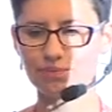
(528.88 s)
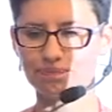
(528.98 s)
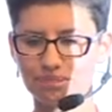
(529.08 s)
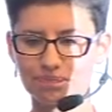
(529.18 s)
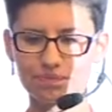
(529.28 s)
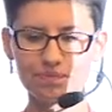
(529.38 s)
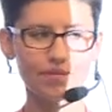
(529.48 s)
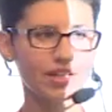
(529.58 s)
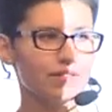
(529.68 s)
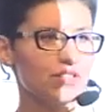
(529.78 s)
As in
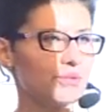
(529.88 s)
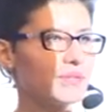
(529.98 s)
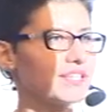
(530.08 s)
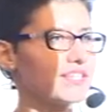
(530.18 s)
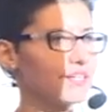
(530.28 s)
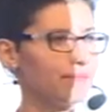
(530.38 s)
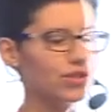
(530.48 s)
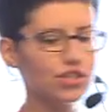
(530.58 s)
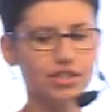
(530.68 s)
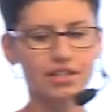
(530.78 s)
previous case,
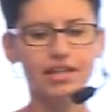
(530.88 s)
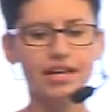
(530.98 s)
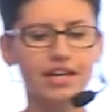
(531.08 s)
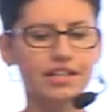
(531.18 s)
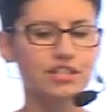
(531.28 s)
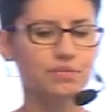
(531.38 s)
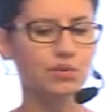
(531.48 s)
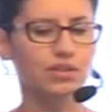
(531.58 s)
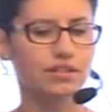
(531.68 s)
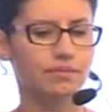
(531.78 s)
first we go
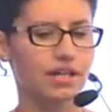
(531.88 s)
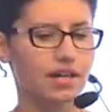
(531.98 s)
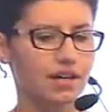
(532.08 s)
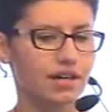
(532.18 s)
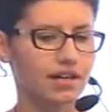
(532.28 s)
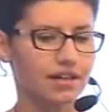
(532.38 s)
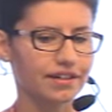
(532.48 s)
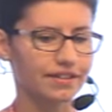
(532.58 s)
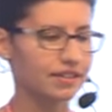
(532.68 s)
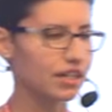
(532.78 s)
to developers
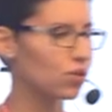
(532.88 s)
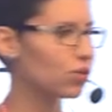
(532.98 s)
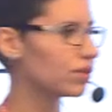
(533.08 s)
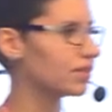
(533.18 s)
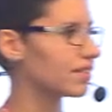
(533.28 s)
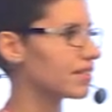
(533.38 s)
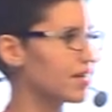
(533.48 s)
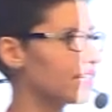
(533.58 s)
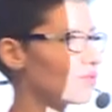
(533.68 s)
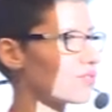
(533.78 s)
tools
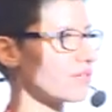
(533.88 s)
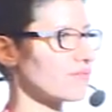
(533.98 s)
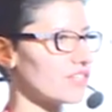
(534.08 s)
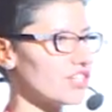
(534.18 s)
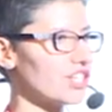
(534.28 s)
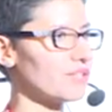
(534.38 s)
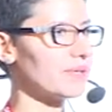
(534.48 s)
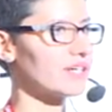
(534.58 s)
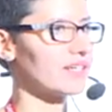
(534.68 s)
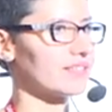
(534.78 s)
to see
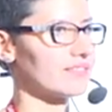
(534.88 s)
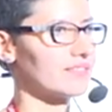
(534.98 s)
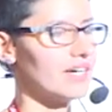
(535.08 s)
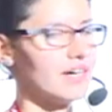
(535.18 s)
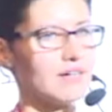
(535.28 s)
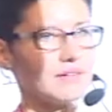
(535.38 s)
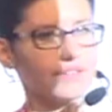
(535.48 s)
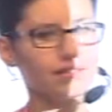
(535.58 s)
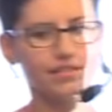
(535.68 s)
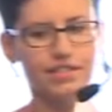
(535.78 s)
what status
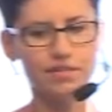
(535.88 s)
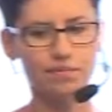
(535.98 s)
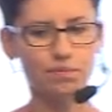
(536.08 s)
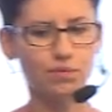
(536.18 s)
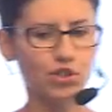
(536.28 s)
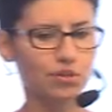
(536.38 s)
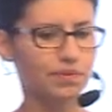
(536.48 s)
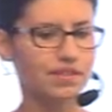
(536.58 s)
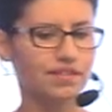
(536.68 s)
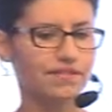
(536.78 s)
comes back
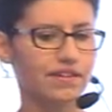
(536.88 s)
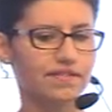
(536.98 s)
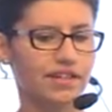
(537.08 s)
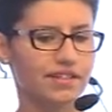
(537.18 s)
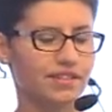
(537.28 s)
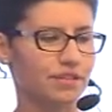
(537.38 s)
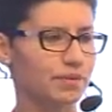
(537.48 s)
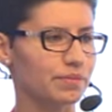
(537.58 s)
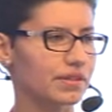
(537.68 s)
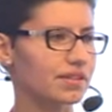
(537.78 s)
in the backend.
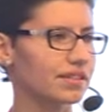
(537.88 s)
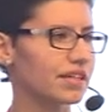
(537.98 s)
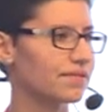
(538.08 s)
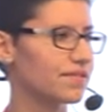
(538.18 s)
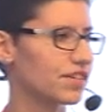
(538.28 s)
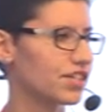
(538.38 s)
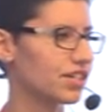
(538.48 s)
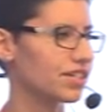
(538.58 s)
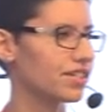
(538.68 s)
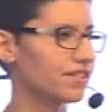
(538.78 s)
Two
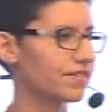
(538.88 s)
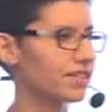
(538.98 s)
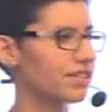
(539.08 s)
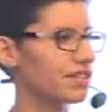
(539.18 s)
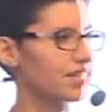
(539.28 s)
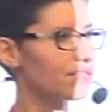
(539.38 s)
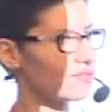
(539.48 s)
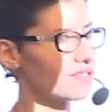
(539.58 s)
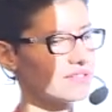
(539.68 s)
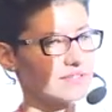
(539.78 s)
options.
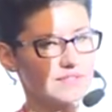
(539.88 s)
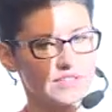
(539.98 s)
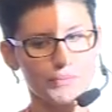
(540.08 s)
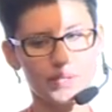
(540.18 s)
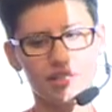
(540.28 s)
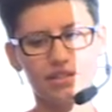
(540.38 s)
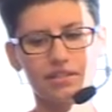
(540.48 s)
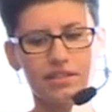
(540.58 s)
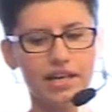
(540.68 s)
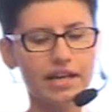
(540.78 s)
One wrong
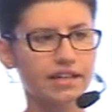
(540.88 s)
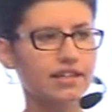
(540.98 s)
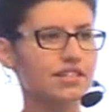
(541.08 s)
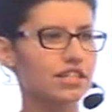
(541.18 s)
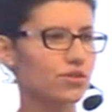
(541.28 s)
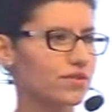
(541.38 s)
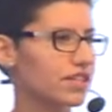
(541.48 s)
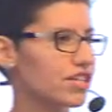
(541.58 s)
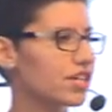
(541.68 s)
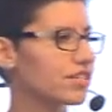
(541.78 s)
status coming
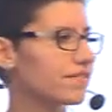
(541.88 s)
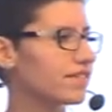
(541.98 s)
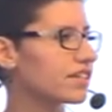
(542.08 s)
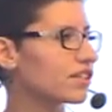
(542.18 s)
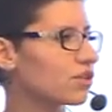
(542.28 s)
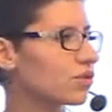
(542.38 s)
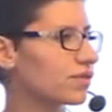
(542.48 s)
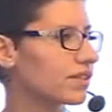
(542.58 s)
from the backend, or the